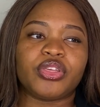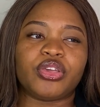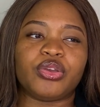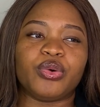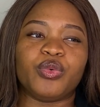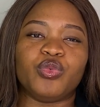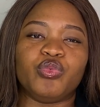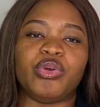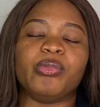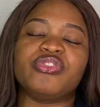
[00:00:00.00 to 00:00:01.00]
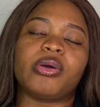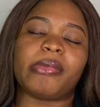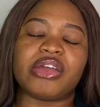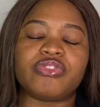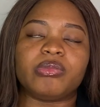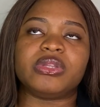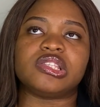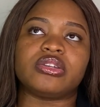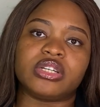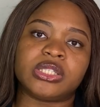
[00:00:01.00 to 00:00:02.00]
you know, remove your mind from the
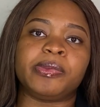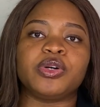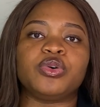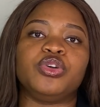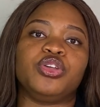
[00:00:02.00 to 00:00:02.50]
stereotypical,